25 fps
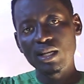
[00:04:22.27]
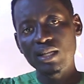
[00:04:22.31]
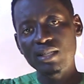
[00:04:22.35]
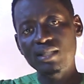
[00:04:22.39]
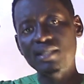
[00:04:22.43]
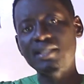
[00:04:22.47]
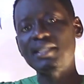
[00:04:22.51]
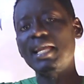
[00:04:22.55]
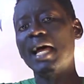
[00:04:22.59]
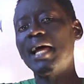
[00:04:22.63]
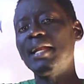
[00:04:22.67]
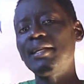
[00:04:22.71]

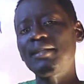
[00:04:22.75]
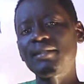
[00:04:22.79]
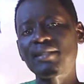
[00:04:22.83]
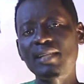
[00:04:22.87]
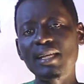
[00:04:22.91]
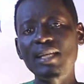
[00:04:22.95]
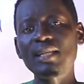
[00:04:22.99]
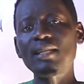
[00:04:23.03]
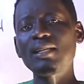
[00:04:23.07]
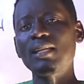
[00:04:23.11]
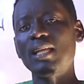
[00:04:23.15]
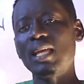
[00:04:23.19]

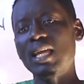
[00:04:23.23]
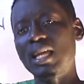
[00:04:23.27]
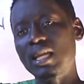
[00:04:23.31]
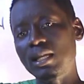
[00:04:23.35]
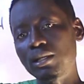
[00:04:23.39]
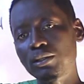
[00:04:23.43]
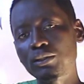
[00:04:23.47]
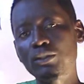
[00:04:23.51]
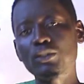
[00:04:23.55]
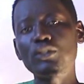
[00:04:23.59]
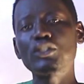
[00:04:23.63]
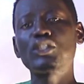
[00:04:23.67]
standing
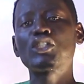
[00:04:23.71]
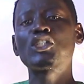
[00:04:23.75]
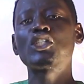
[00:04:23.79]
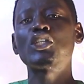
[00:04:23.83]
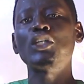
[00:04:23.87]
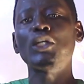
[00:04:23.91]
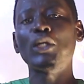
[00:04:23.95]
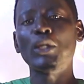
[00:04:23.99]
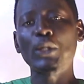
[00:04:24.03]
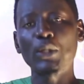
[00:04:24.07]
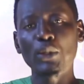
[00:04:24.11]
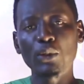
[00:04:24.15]
in to
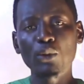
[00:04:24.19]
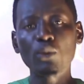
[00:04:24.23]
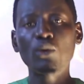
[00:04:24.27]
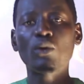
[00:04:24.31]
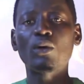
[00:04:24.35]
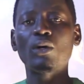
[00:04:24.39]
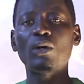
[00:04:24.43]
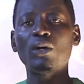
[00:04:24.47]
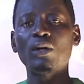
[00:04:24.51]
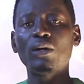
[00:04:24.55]
show